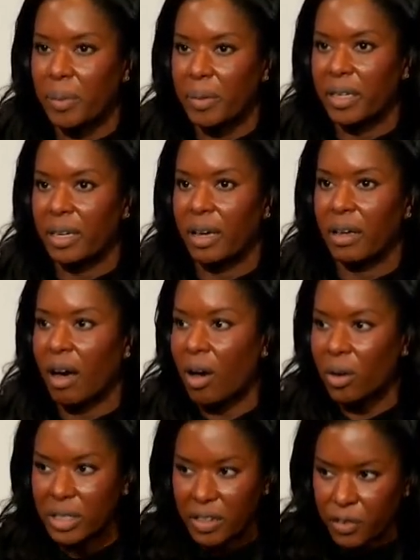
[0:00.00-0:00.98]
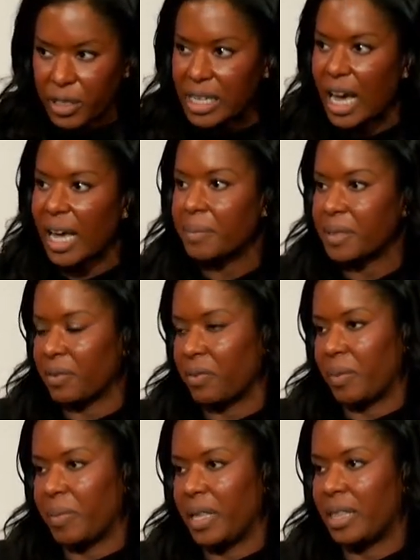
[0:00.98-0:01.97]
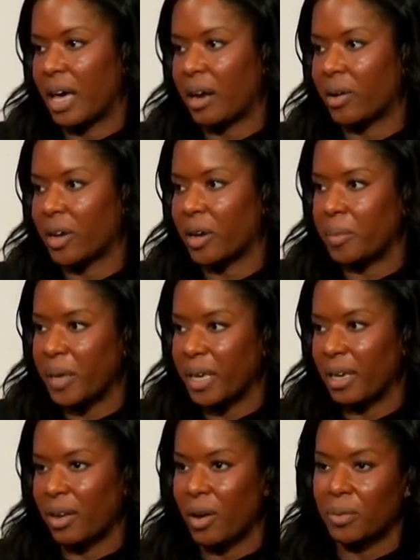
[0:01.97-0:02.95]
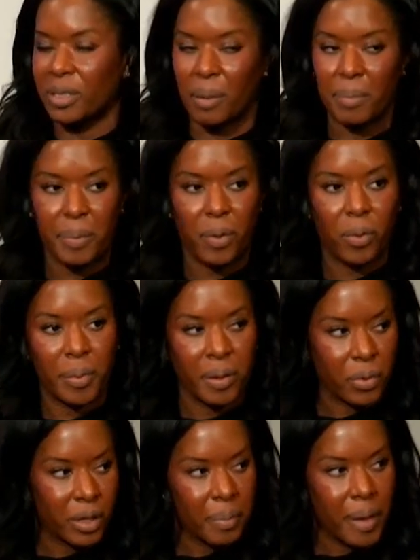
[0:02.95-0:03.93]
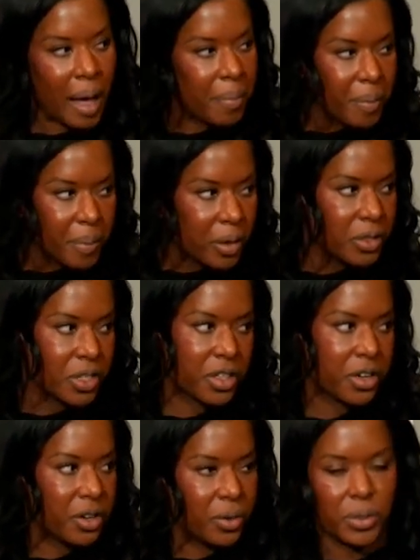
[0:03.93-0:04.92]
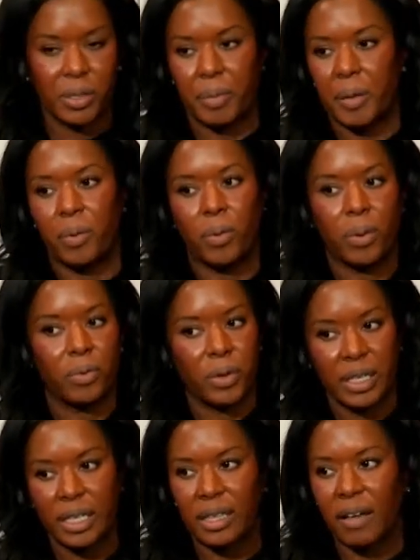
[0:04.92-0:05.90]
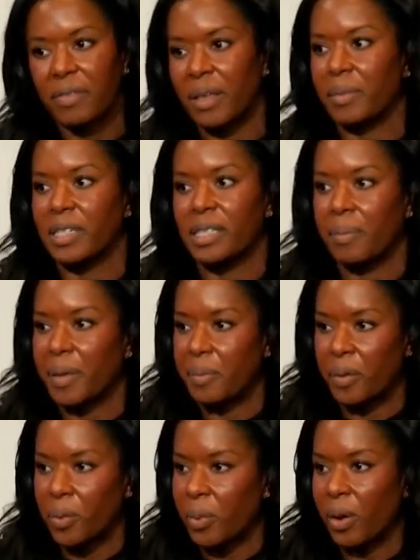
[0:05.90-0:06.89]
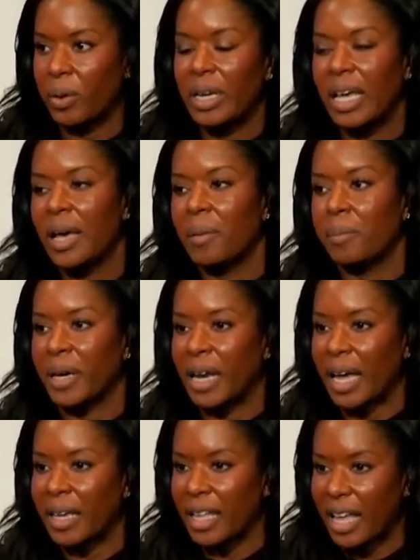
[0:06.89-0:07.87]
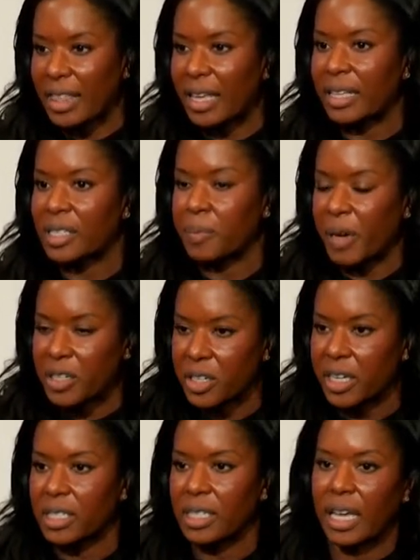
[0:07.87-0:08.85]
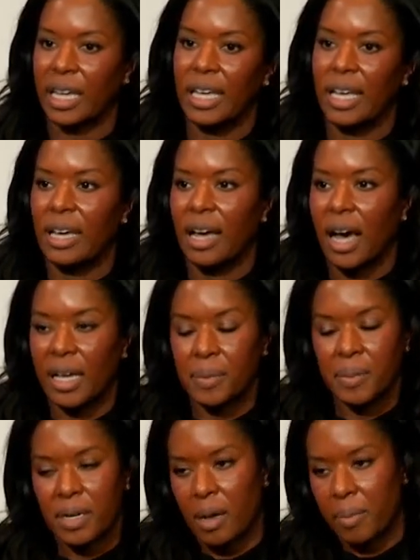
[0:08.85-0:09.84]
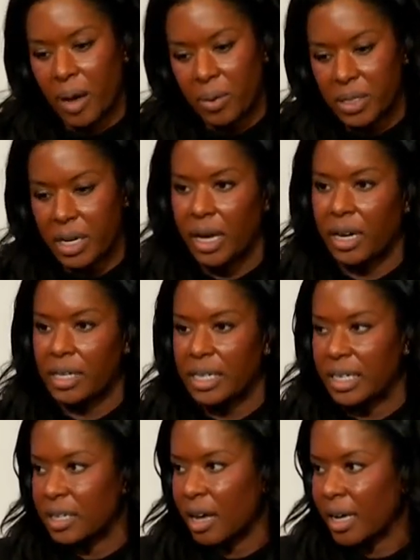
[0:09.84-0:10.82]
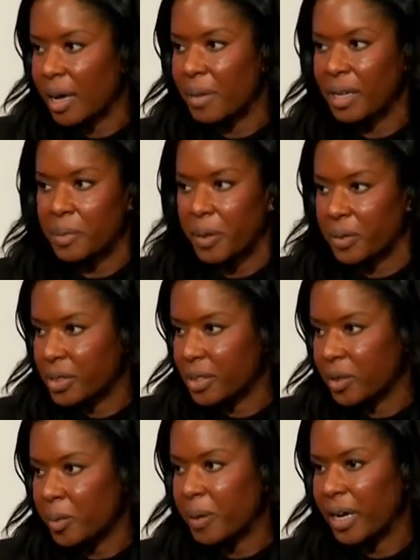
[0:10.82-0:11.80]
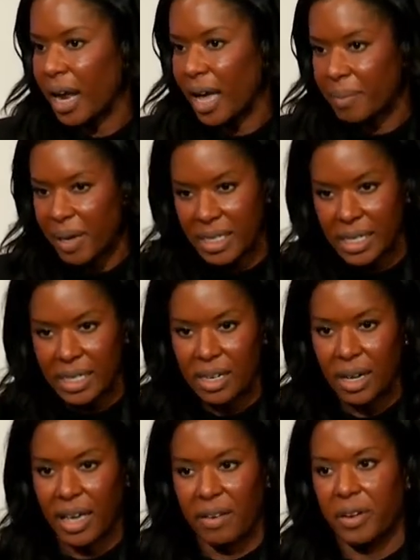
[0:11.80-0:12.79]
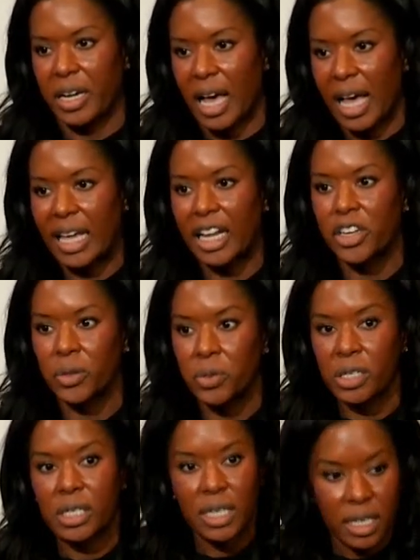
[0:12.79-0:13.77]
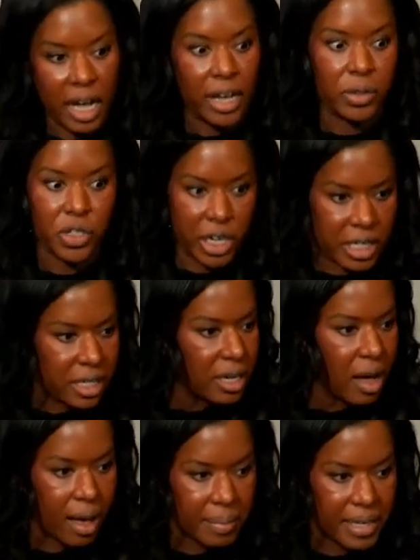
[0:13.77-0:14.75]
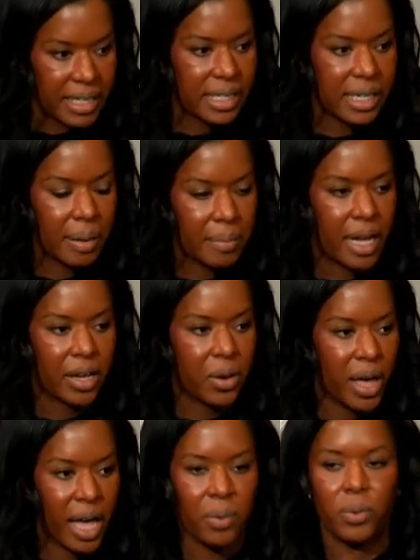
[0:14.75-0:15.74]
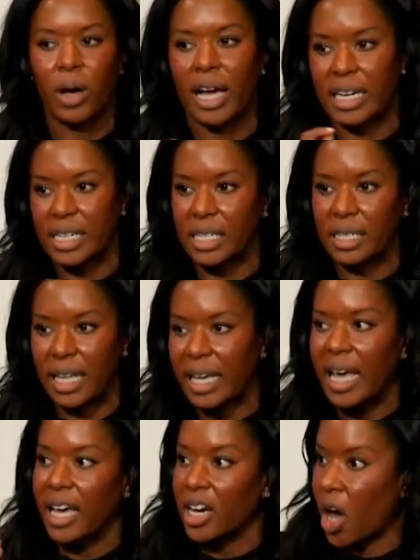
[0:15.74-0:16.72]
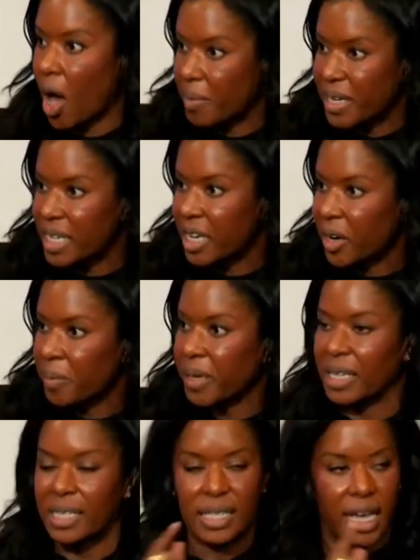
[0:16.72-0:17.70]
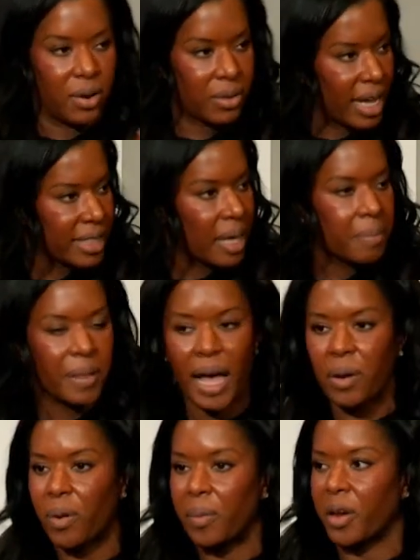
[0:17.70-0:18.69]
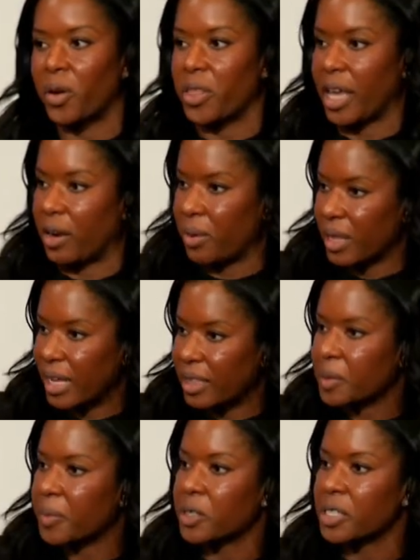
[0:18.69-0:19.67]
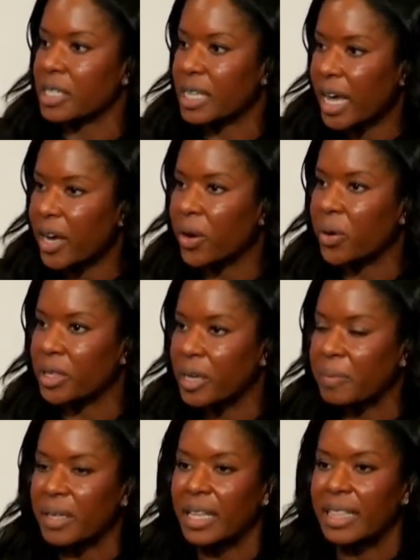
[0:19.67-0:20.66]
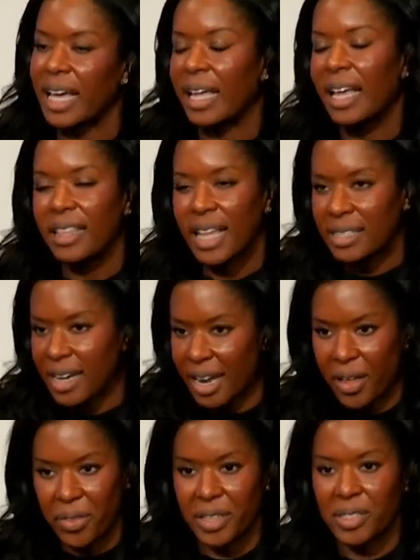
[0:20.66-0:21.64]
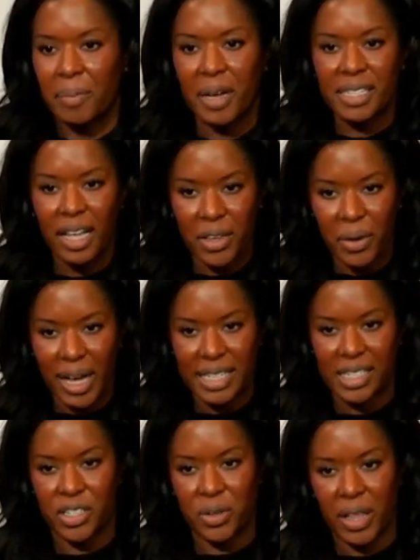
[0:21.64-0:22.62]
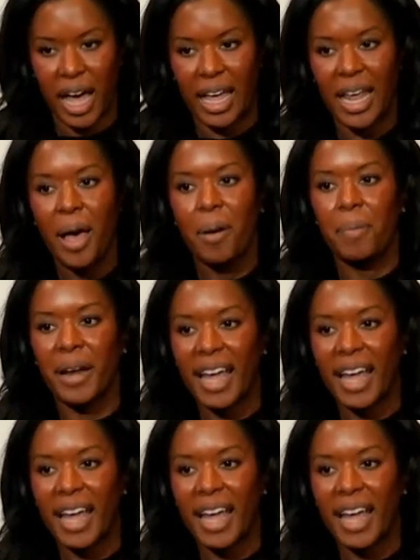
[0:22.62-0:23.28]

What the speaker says: women, all different types of women that are gonna be, you know, some people will be really palpable to the news and people will really love them and some people won't. But I think especially as like, I spend a couple hours a night on TikTok. I'm not supposed to, but I am on TikTok every night and you just see that I go straight to the comments and I'm like, okay, well, I need to like comment here because they don't like that black woman or they don't like this person's hair or something like that. That's not healthy. So I'm not telling you guys to do that.